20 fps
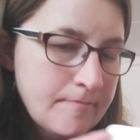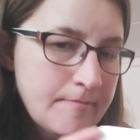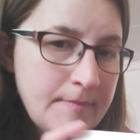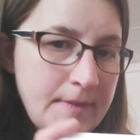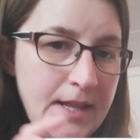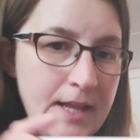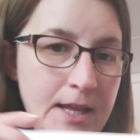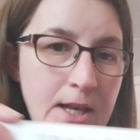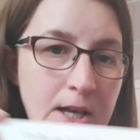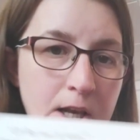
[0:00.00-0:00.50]

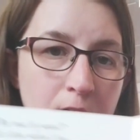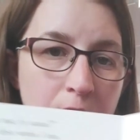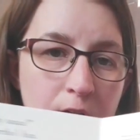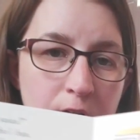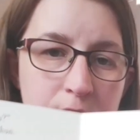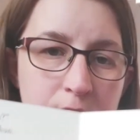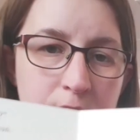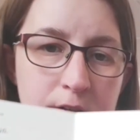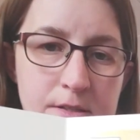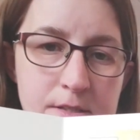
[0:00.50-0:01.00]
He
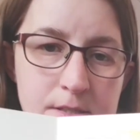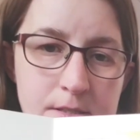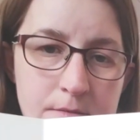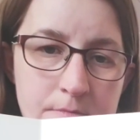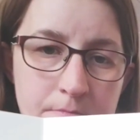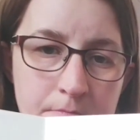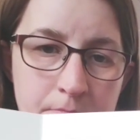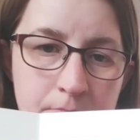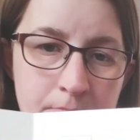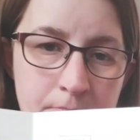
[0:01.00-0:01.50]
looks
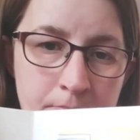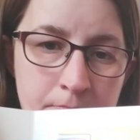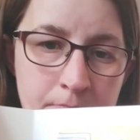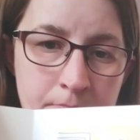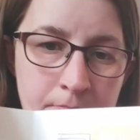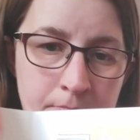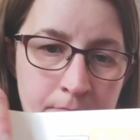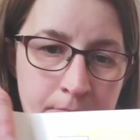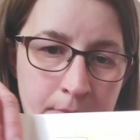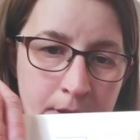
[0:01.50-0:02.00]

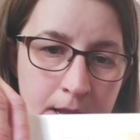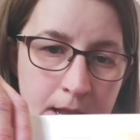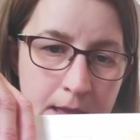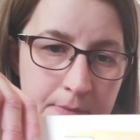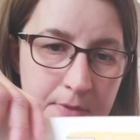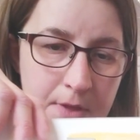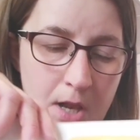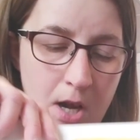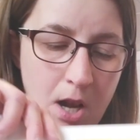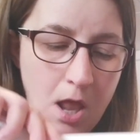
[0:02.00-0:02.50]
in
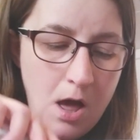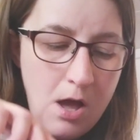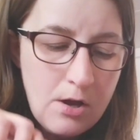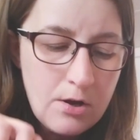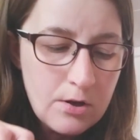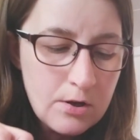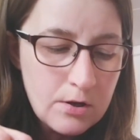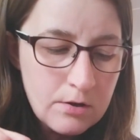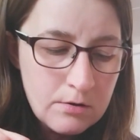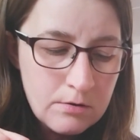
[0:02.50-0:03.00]
the
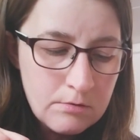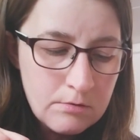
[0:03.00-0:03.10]
clock